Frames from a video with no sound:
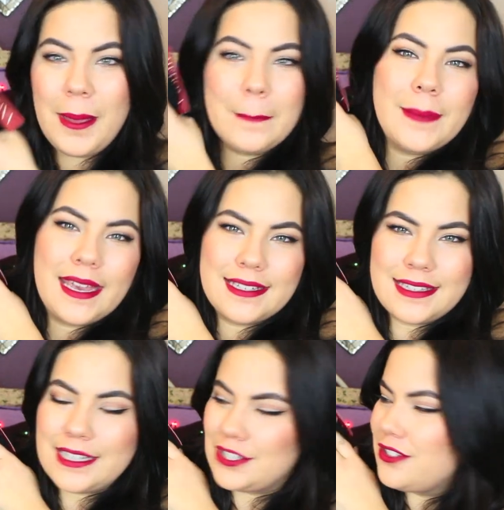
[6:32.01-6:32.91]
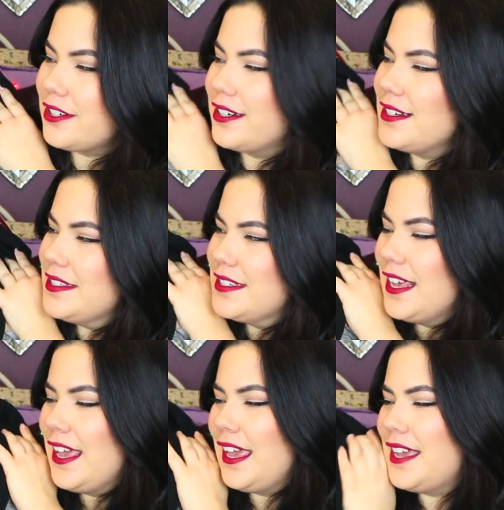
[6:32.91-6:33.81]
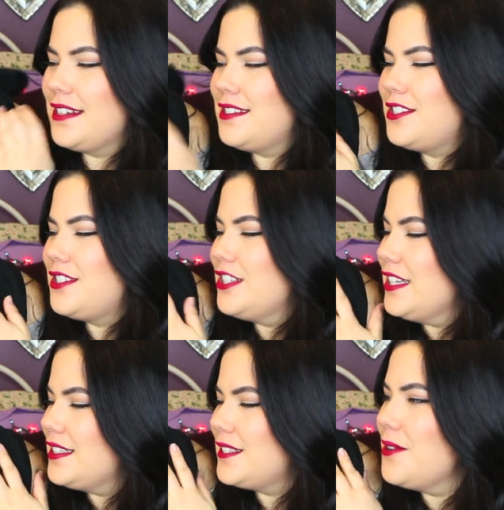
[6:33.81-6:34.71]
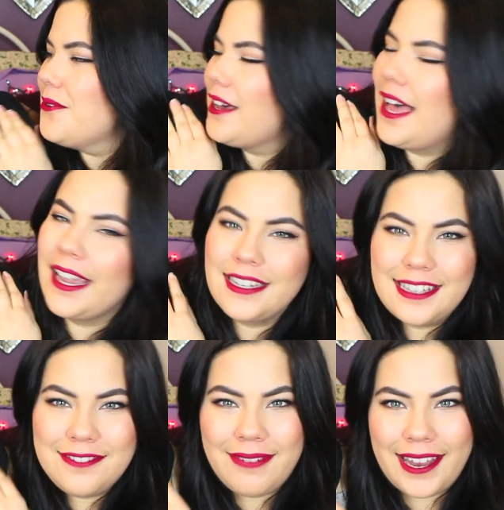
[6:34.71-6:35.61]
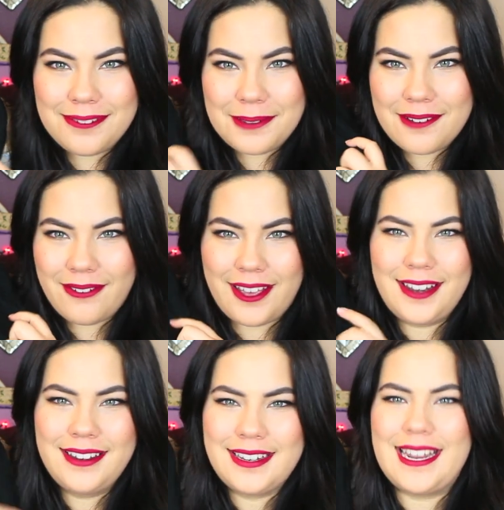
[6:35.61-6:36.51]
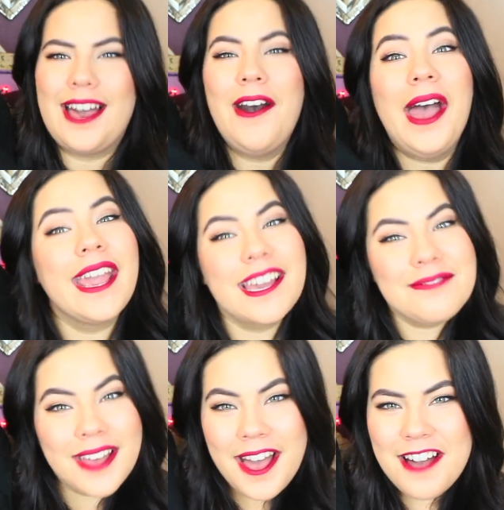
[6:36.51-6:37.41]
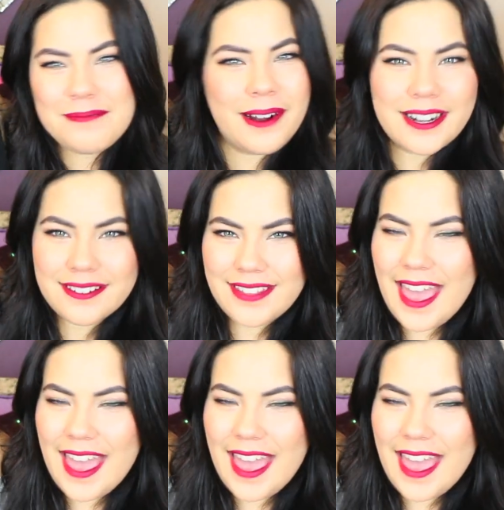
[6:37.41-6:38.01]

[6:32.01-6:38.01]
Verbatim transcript: makes these shirts and she so kindly made me one and now I am a part of the